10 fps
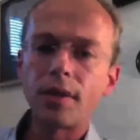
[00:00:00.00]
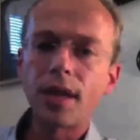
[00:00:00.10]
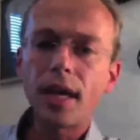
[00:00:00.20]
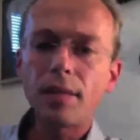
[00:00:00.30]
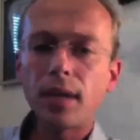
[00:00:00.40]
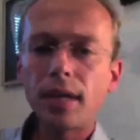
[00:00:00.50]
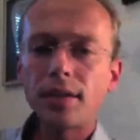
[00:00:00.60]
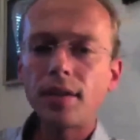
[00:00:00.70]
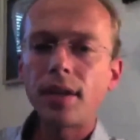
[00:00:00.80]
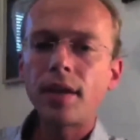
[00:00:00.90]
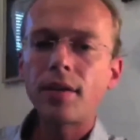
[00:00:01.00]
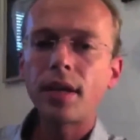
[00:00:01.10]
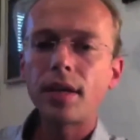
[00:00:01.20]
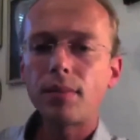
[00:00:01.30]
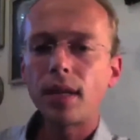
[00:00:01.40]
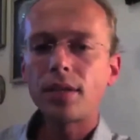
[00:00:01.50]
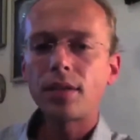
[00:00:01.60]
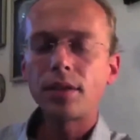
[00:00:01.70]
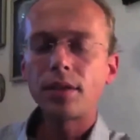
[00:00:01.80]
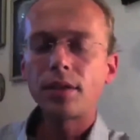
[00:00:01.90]
They had planes in the air. They had planes
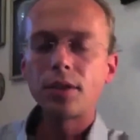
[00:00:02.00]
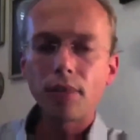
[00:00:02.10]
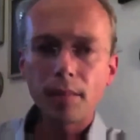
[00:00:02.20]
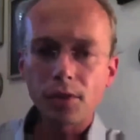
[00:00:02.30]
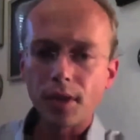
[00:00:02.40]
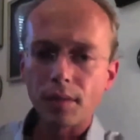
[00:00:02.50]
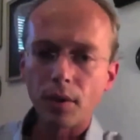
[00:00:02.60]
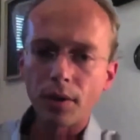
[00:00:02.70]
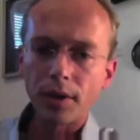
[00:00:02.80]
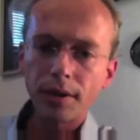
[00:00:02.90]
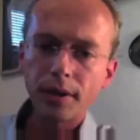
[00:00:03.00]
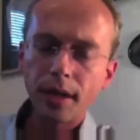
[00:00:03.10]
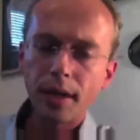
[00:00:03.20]
on a training mission that morning.